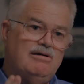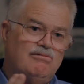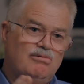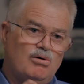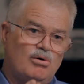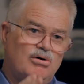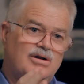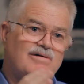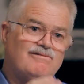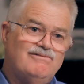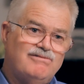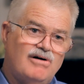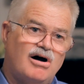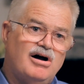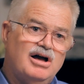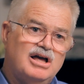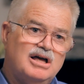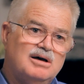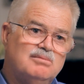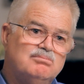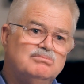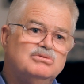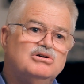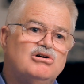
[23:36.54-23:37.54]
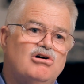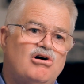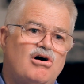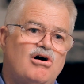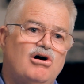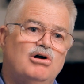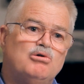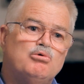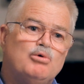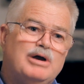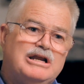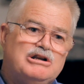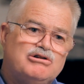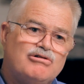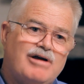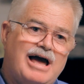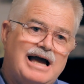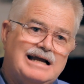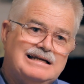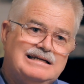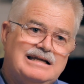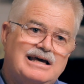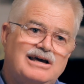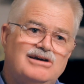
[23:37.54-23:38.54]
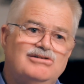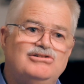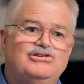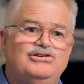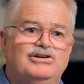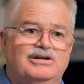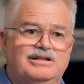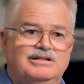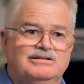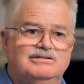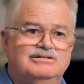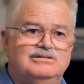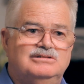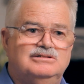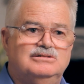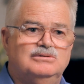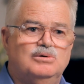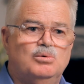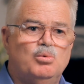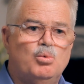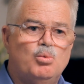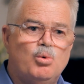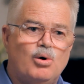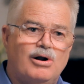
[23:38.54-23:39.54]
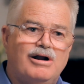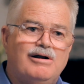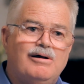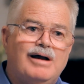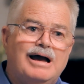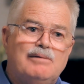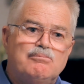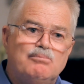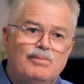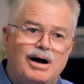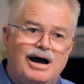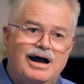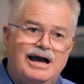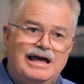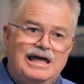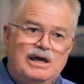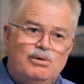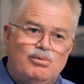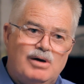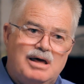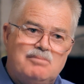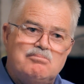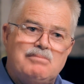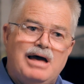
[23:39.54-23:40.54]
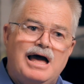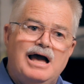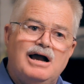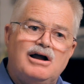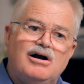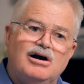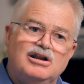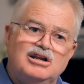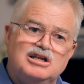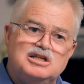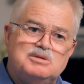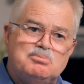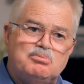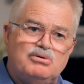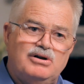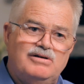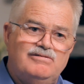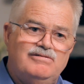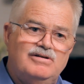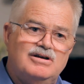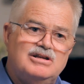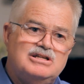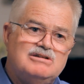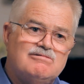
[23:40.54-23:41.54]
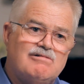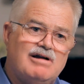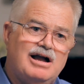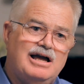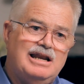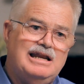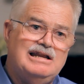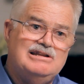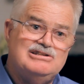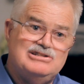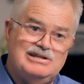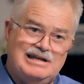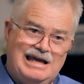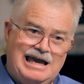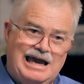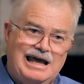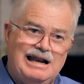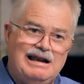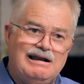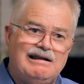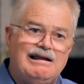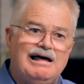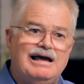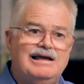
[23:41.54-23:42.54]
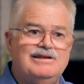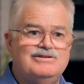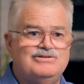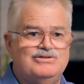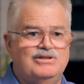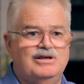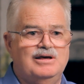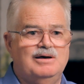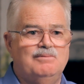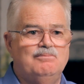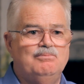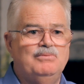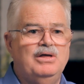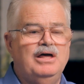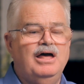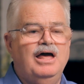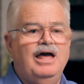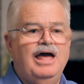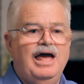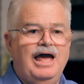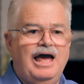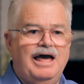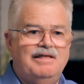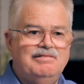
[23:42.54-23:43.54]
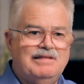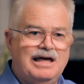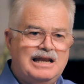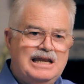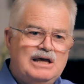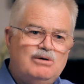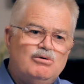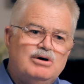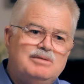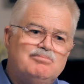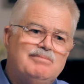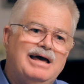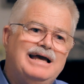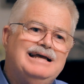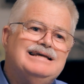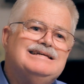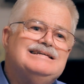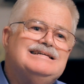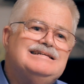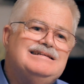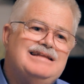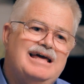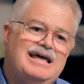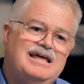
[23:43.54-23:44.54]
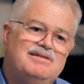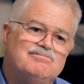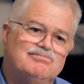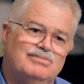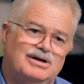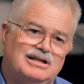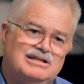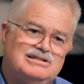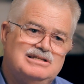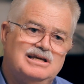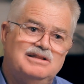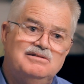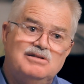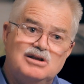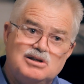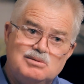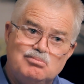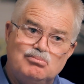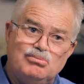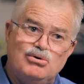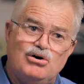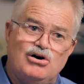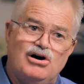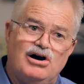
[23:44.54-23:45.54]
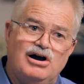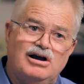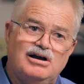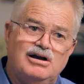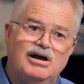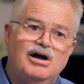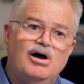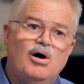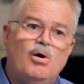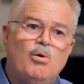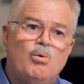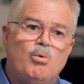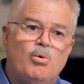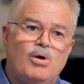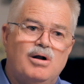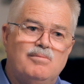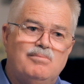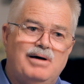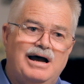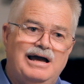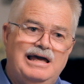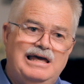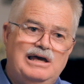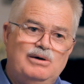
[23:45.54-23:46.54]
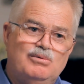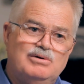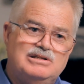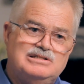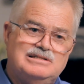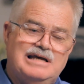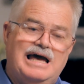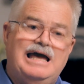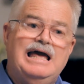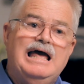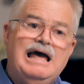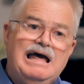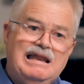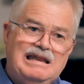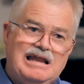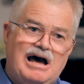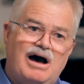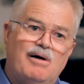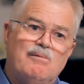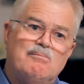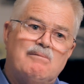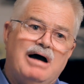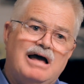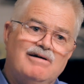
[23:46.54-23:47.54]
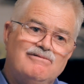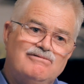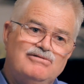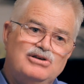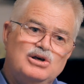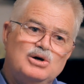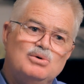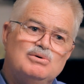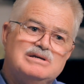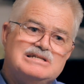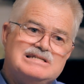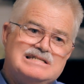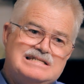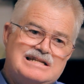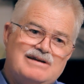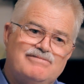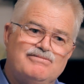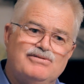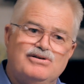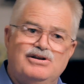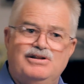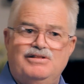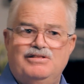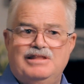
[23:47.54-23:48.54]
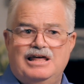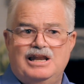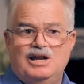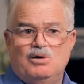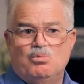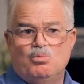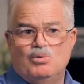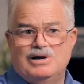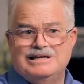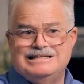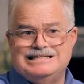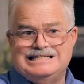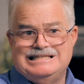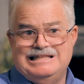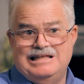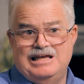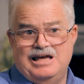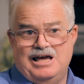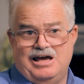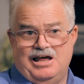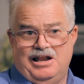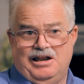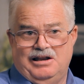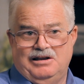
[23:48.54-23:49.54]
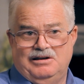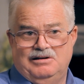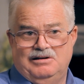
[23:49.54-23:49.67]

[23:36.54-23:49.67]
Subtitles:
wrote a volume called Retractations, whereby he went back on his previous writings and analyzed them, and then he would make statements in this book whereby he would say, now my view is different than it was then.